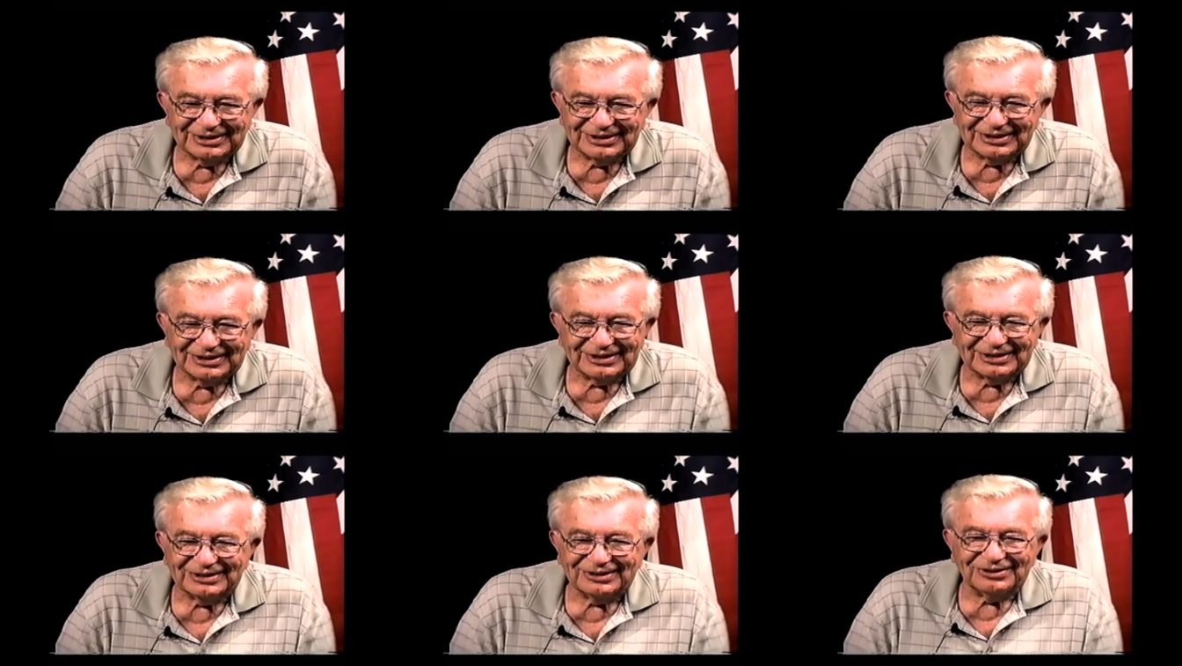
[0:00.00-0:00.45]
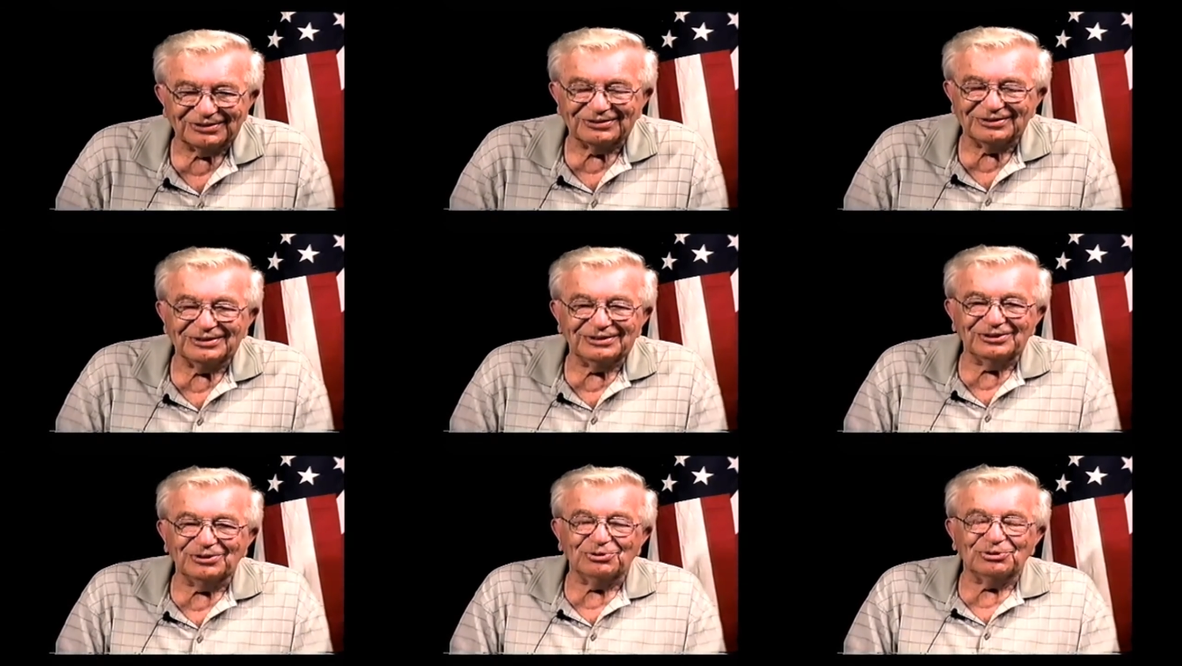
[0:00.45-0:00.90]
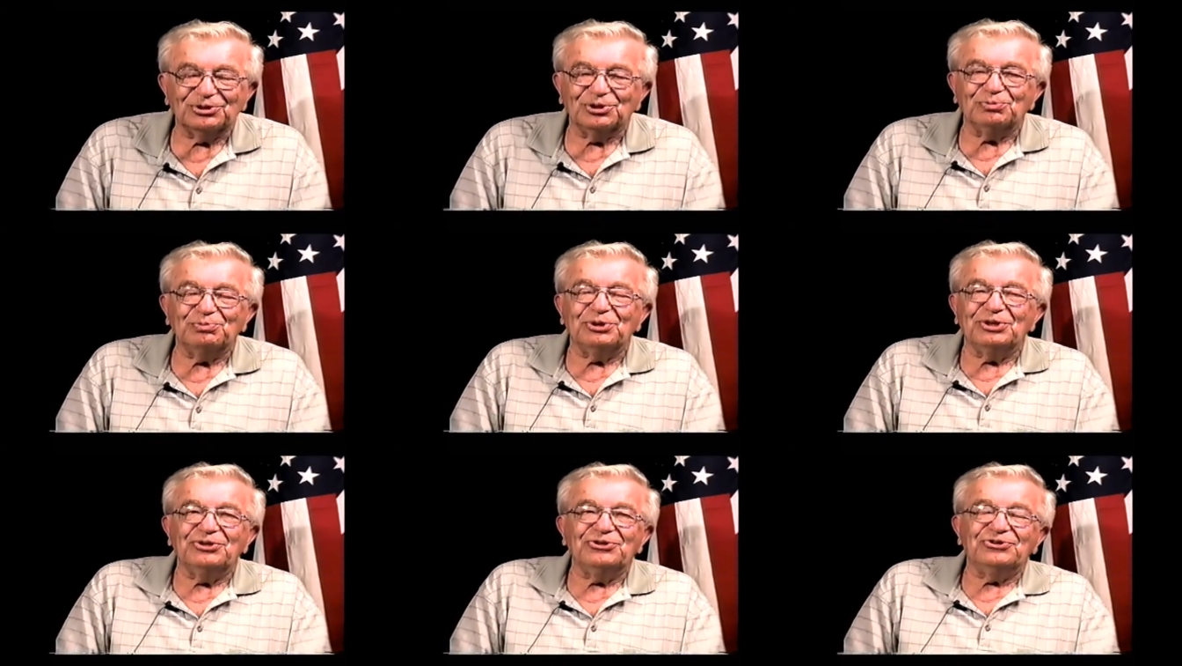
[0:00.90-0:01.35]
there's no
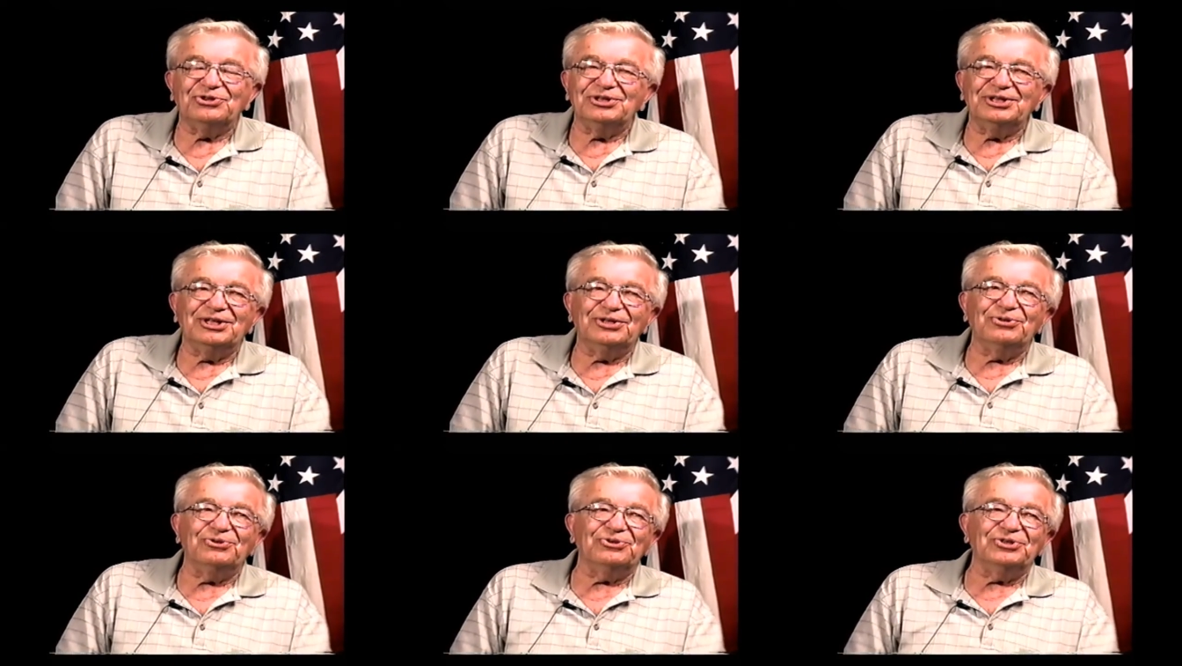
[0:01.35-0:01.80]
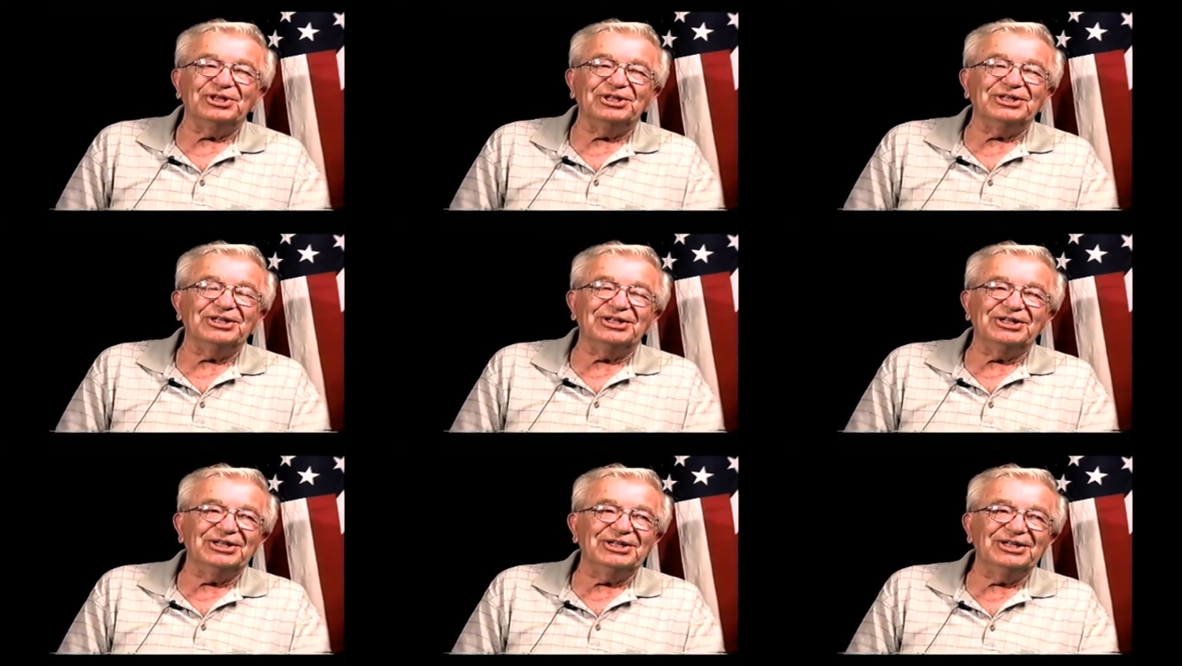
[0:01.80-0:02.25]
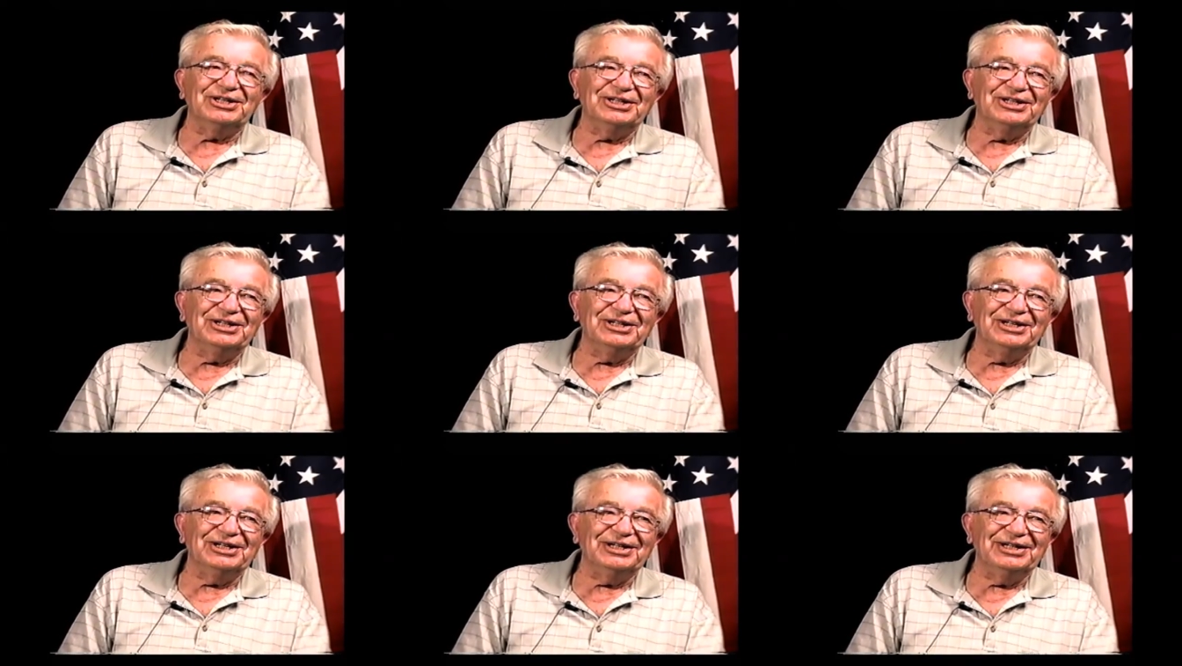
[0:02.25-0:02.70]
comparison. I don't think.
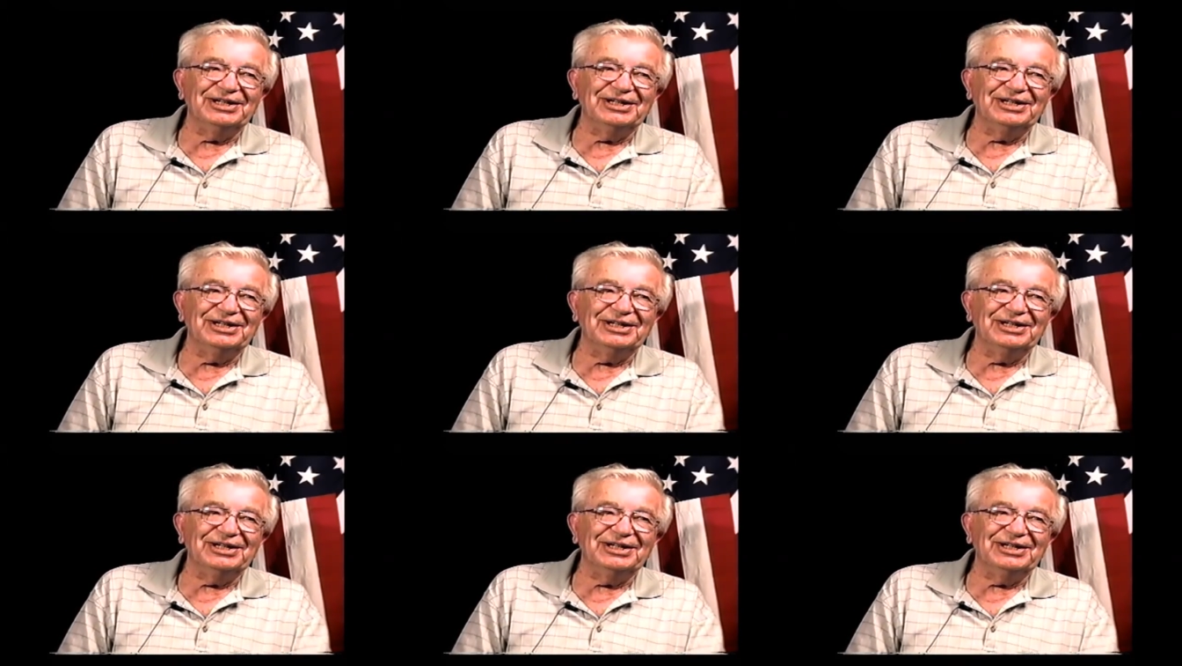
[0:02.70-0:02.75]
Mm-hmm.